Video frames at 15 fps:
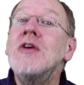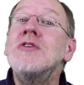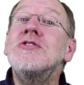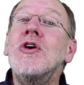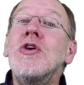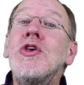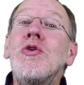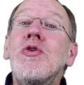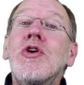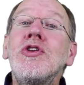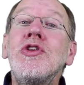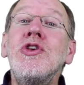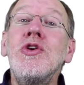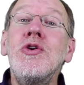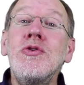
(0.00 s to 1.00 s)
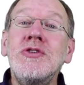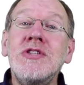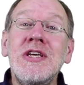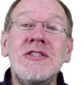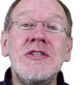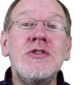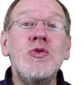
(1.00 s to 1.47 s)
So you can use
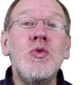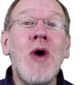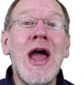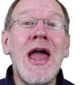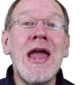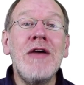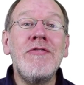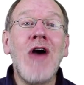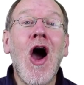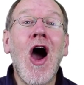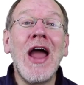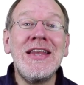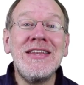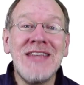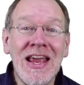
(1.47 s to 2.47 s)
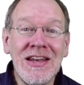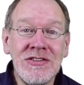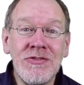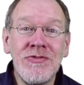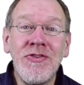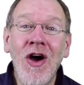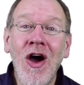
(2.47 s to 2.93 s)
this as a way of
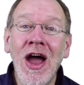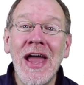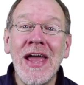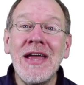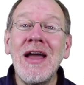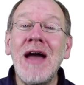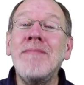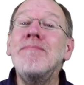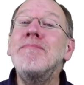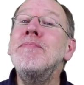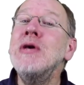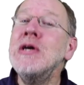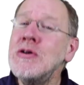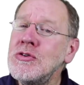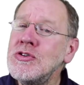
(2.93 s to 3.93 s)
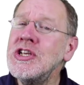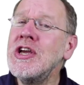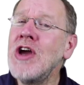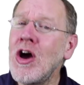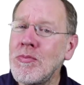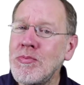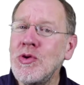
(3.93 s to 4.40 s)
identifying and building
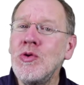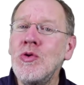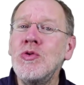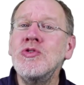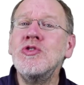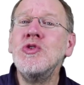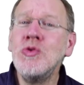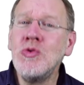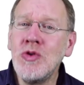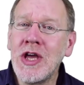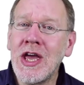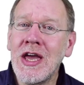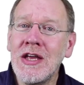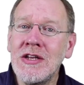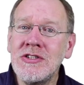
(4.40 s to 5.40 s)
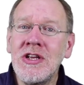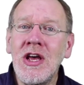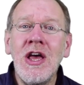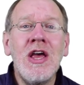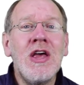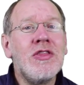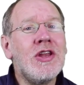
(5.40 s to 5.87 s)
up your toolkit,
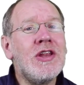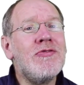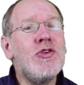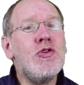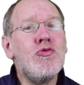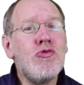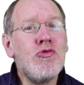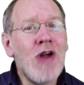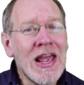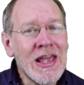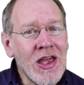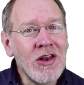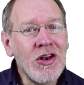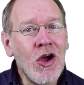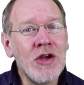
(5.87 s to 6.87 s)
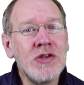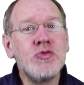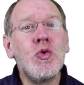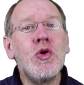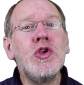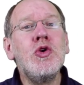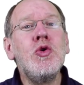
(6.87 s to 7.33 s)
that if you
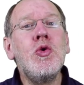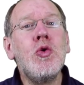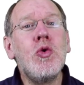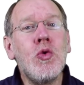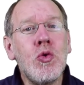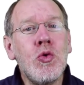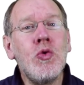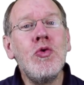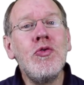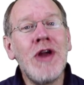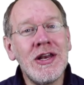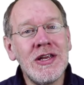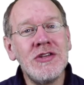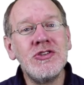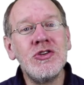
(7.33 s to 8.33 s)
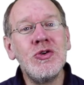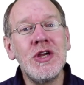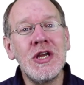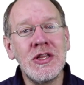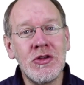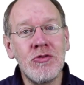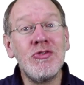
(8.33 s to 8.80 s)
recognize what you're already
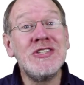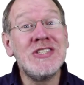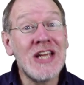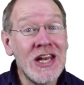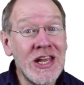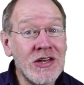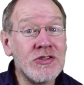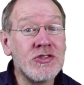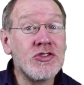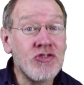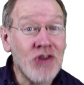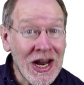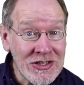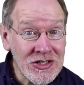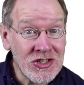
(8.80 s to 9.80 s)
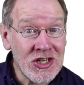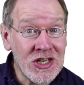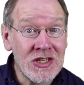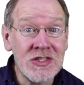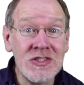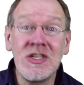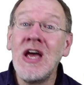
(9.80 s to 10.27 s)
doing, the resilience
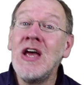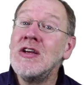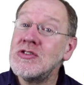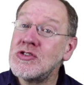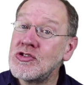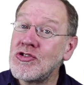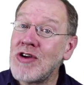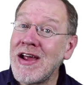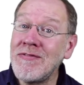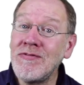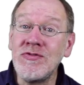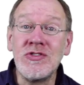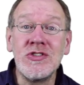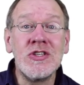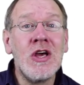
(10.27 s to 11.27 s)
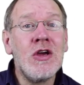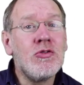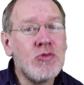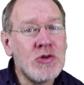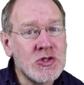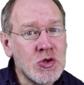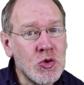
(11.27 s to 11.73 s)
strategies, strengths,
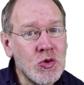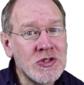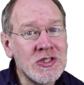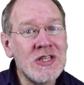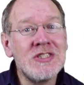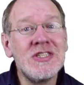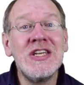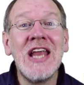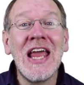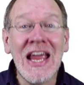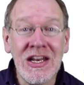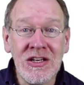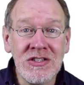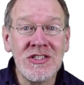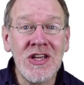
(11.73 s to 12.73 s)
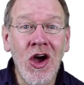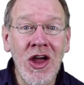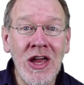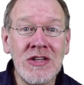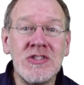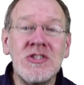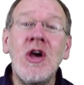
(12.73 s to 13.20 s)
resources and
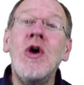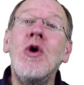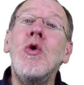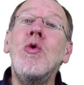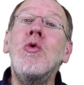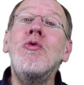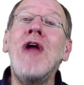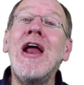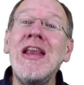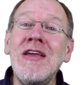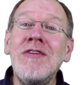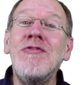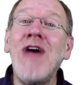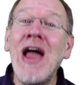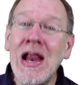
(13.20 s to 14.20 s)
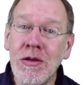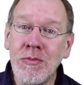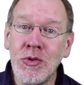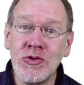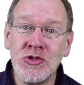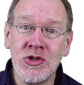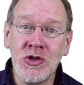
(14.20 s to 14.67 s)
insights already
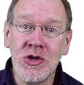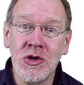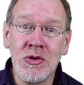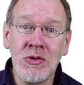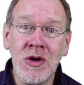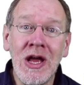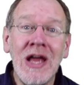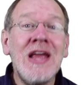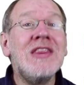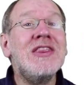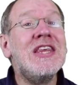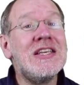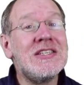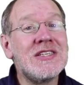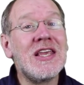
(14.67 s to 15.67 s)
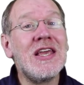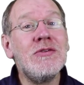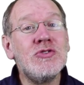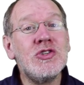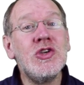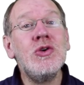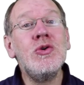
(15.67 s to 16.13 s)
available to you, this
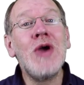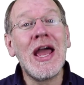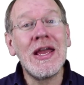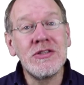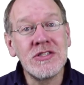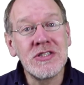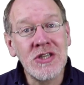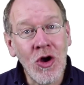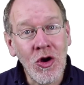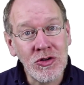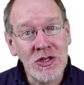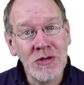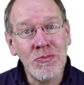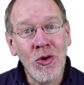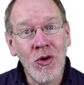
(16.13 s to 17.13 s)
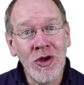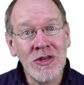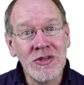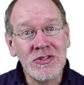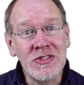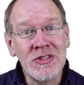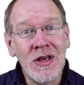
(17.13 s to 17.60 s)
gives you a starting
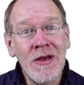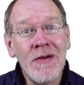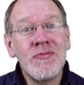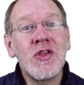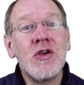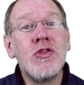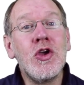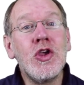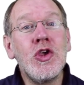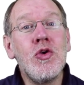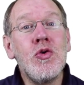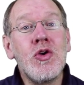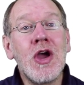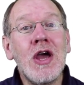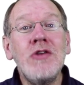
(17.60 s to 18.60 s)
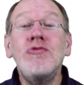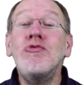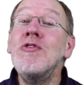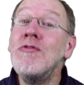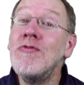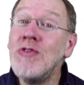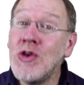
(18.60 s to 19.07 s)
point that you can
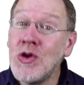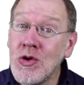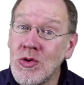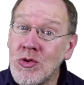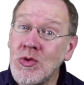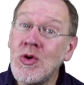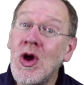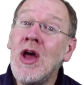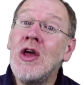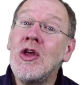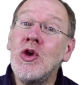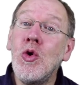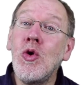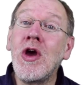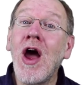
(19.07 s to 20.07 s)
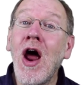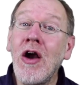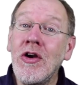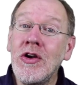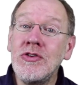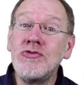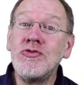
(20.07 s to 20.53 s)
review your
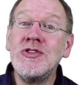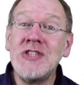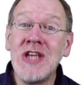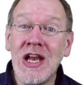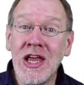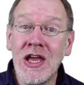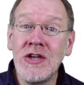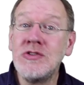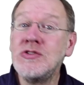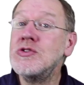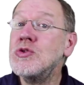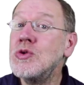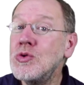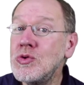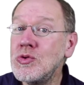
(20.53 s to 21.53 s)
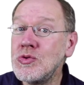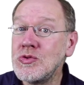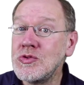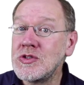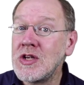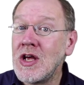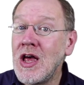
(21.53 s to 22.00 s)
current resilience
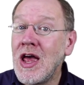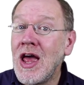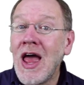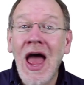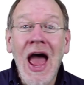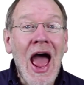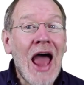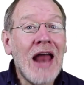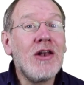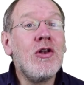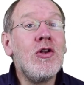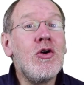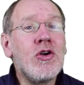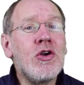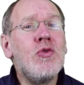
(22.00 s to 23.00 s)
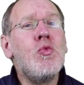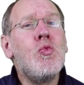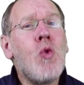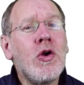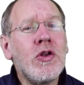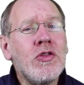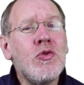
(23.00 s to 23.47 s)
tools and look at
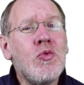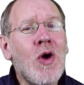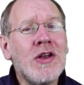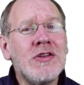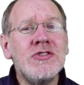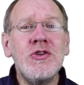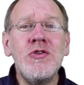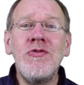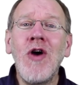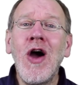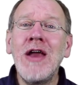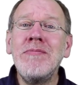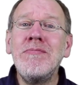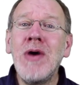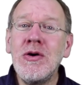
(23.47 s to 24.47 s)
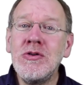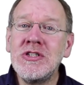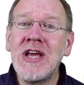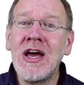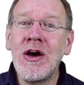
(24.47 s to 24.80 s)
what are the ones you find most